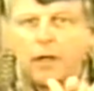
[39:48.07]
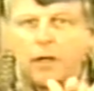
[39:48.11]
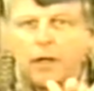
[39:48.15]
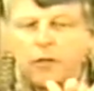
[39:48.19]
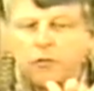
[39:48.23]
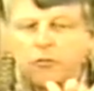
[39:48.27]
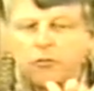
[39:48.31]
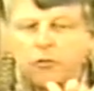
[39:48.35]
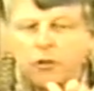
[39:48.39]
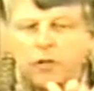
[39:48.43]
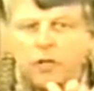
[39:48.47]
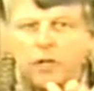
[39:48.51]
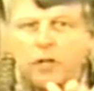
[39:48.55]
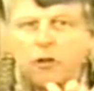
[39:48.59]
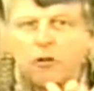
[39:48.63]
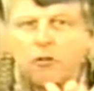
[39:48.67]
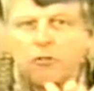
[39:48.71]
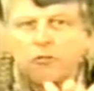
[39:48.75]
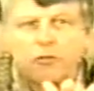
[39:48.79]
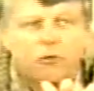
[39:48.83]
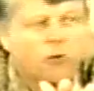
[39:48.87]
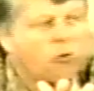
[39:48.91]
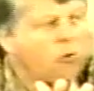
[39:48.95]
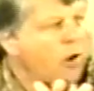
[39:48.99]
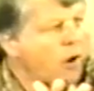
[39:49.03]
So
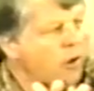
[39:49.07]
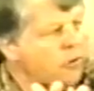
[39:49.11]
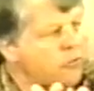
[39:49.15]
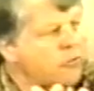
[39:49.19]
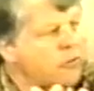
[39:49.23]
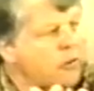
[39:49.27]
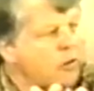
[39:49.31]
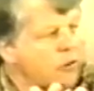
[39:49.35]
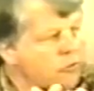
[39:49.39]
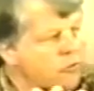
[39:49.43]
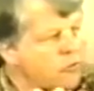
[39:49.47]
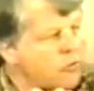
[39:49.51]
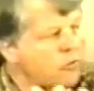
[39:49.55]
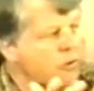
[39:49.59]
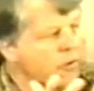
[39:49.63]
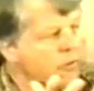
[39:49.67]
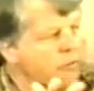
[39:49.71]
here's cross cultural